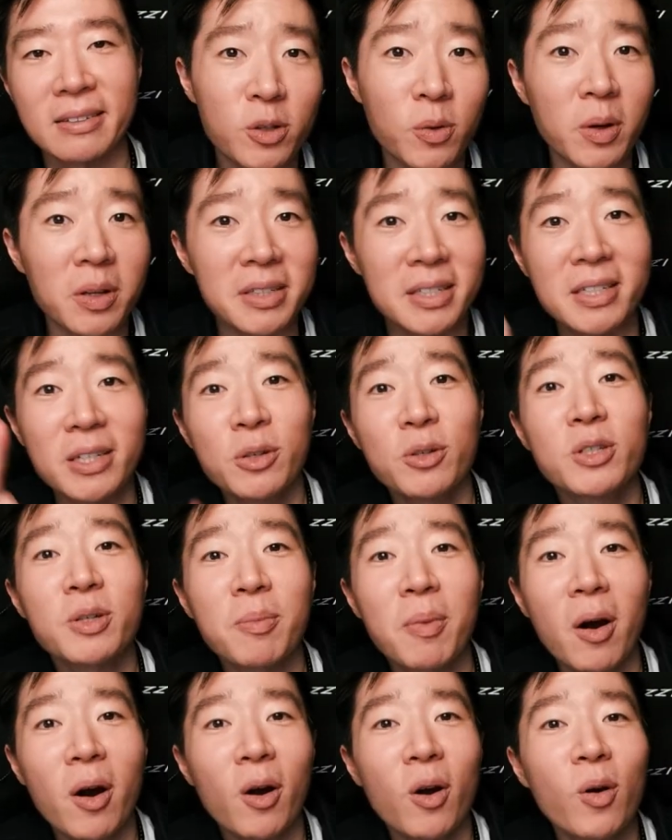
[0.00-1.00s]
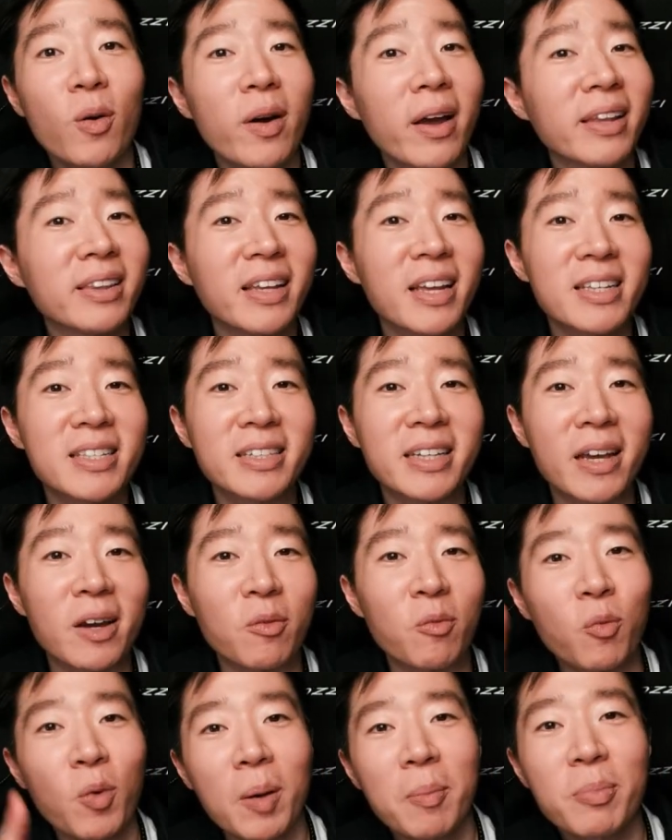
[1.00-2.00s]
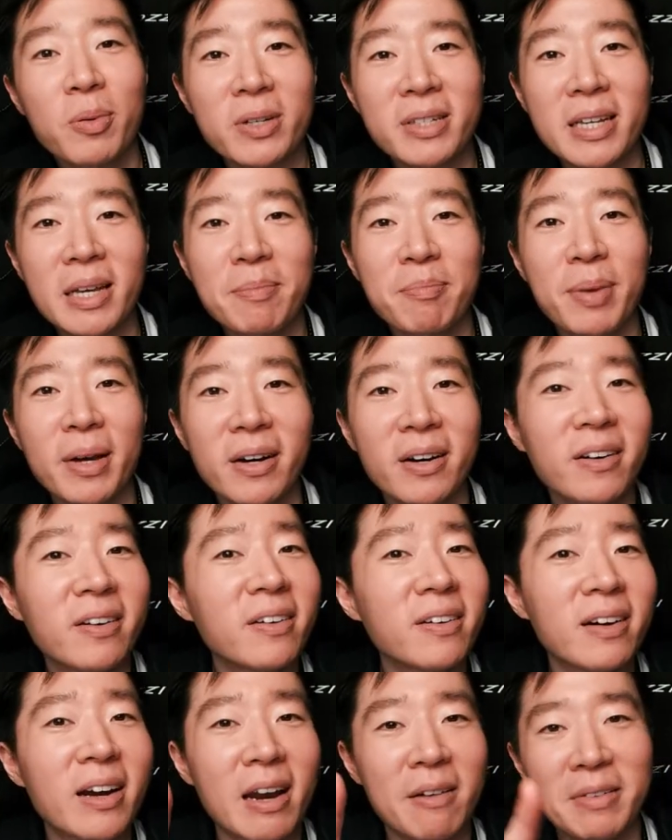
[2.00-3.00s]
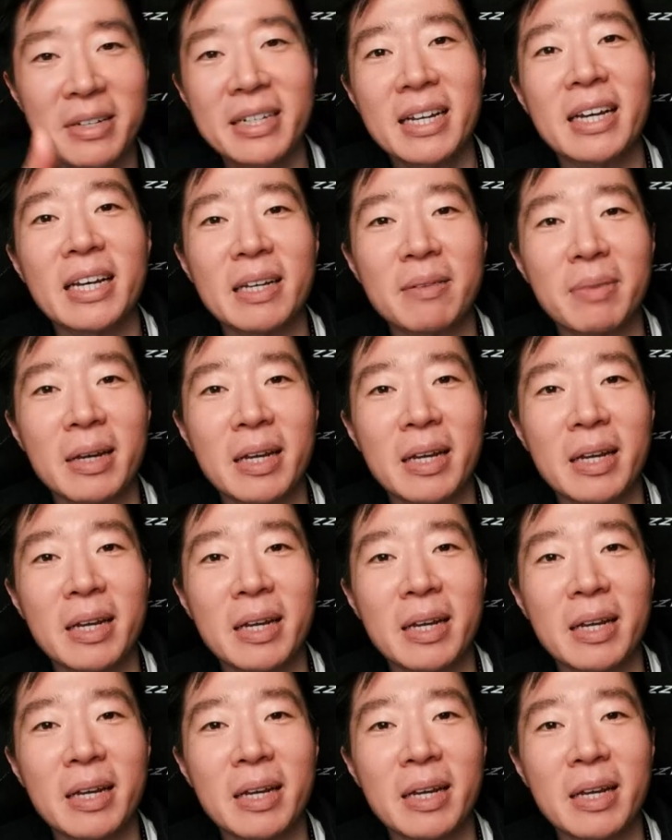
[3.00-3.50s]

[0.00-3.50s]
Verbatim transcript: So I'll see you tomorrow and let's get 1% better every day,